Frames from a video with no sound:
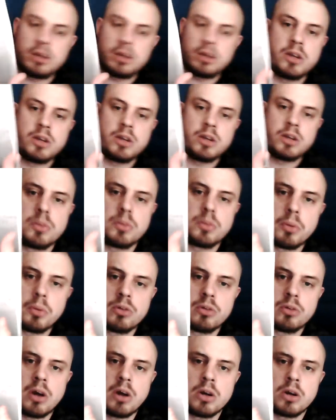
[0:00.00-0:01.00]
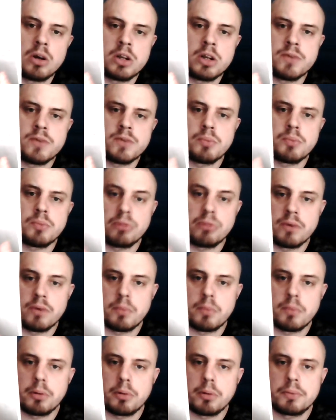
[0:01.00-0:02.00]
another deposit on another
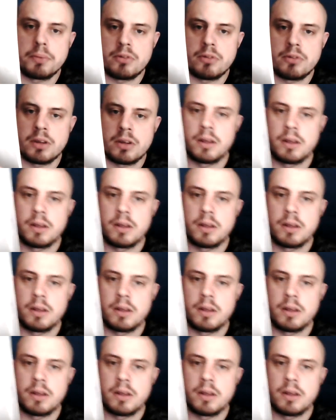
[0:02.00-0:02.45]
private property.